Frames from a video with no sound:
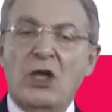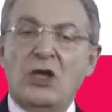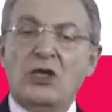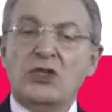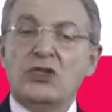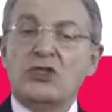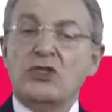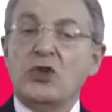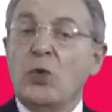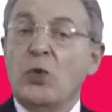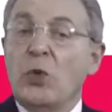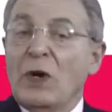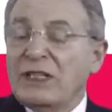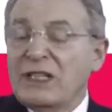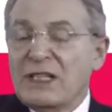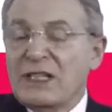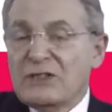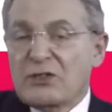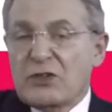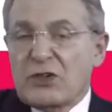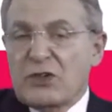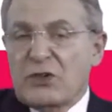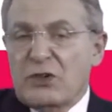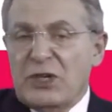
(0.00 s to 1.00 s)
So what
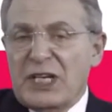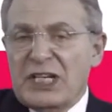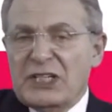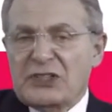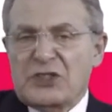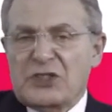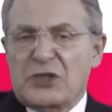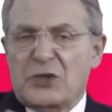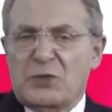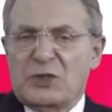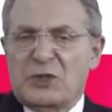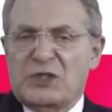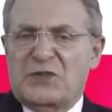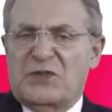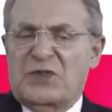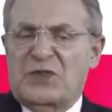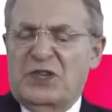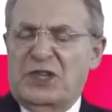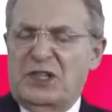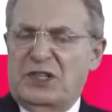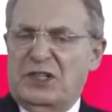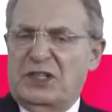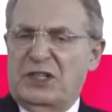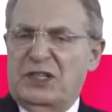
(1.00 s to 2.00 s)
is the connection with
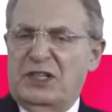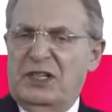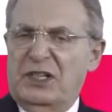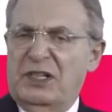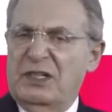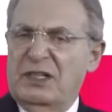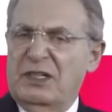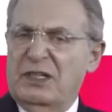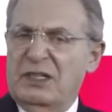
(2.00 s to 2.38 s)
Finiti?